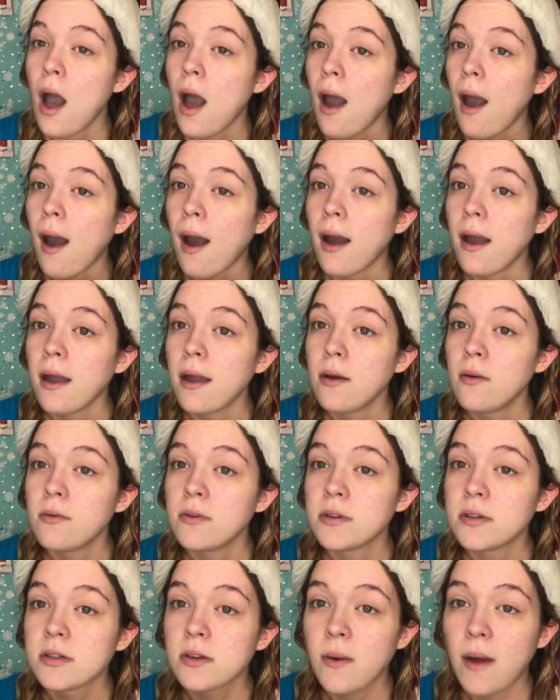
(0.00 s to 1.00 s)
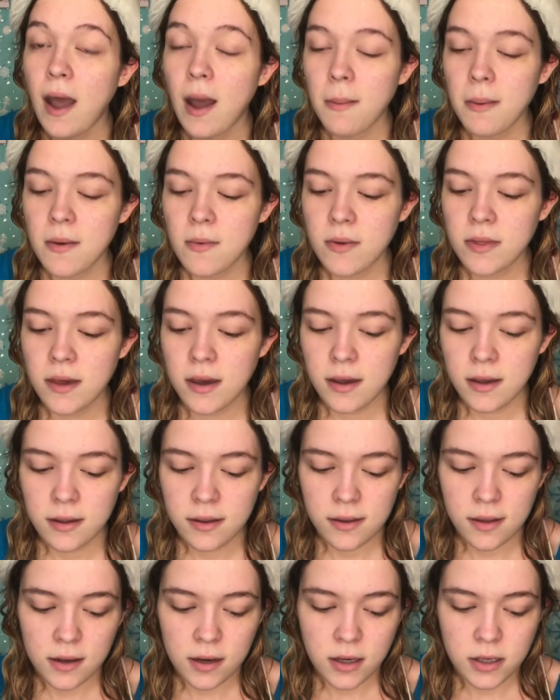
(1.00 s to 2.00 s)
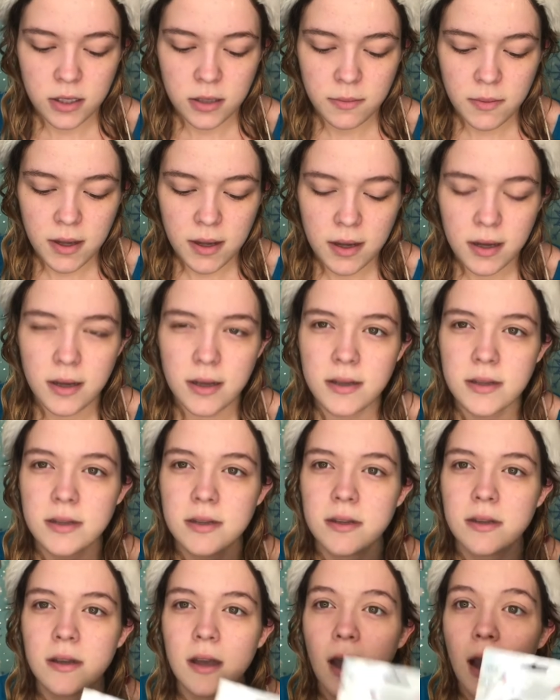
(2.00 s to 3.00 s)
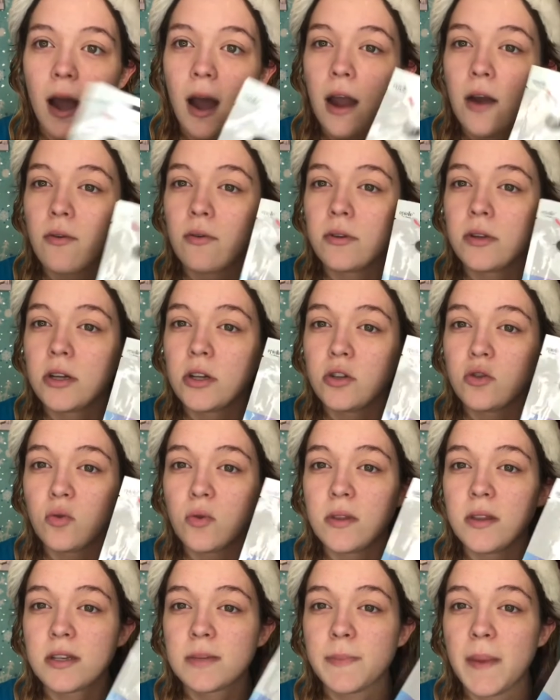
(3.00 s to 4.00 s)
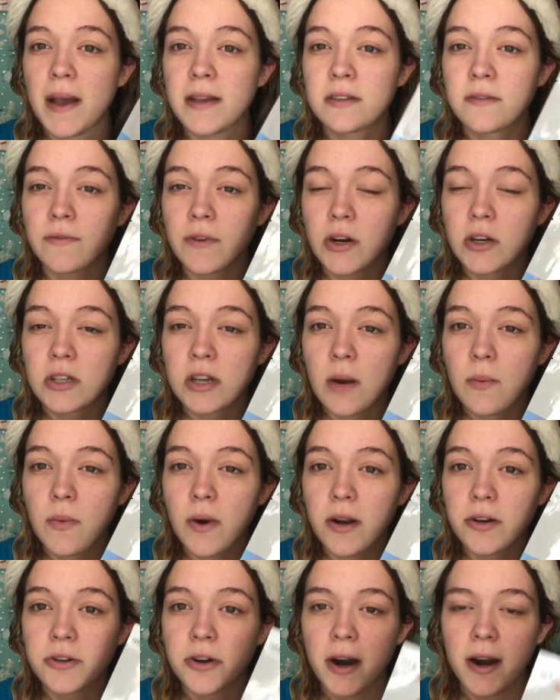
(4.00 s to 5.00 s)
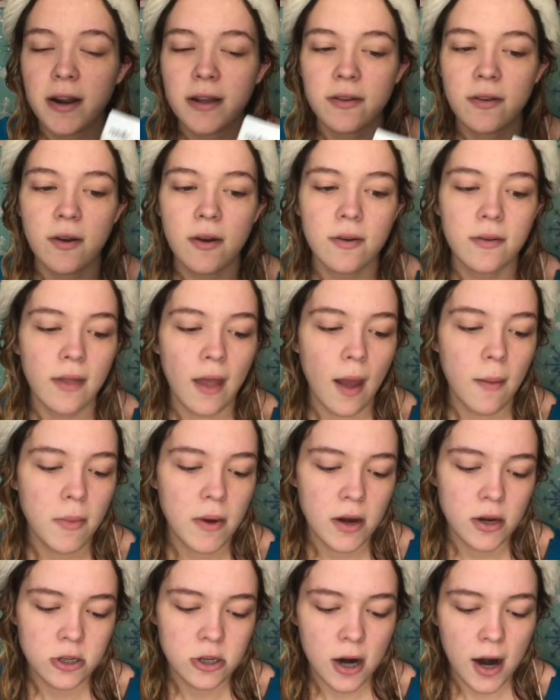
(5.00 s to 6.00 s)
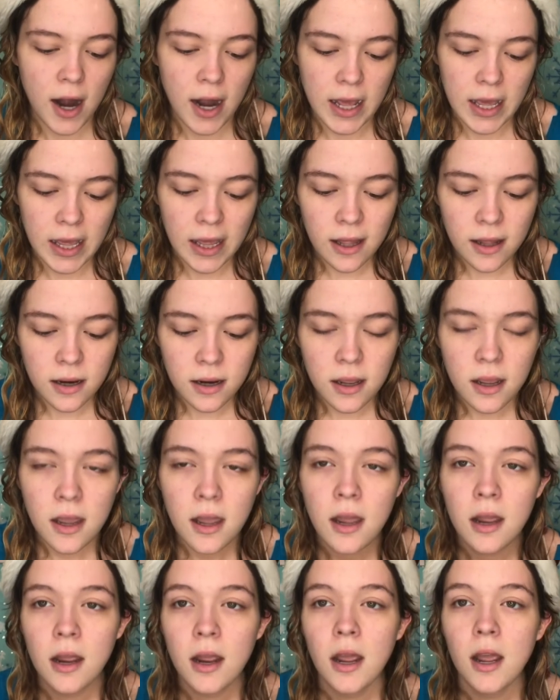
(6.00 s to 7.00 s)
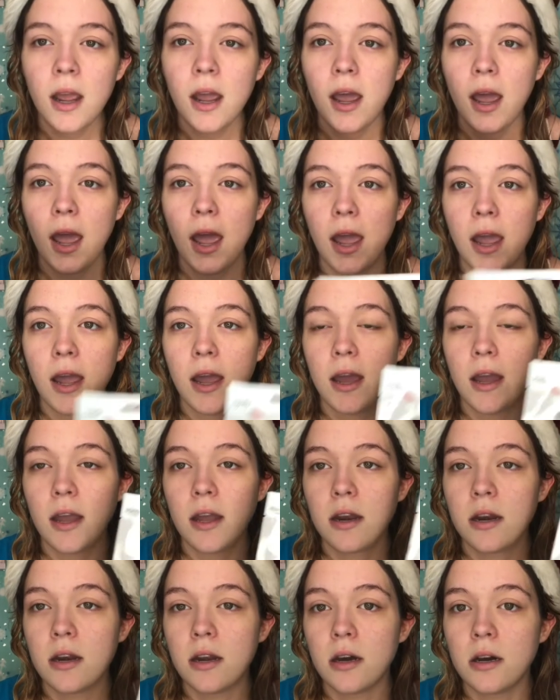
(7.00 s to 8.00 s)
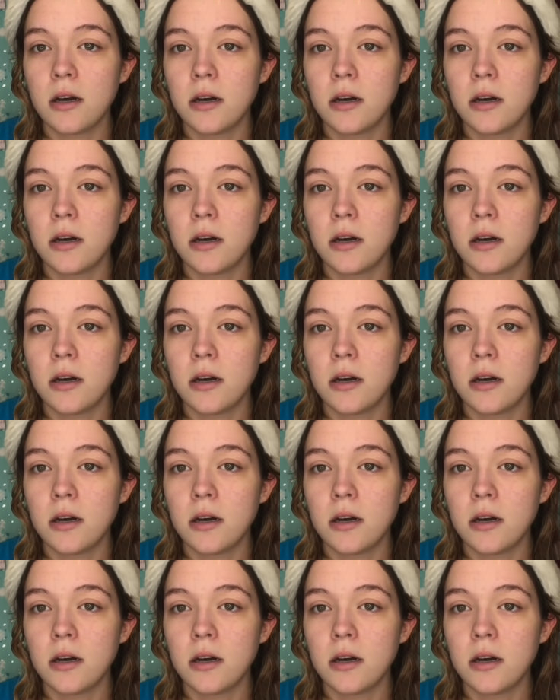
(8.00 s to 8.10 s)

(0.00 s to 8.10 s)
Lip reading: I was so happy when they sent it to me because I really enjoyed this mask the first time when I tried it, so I was happy to try it again. And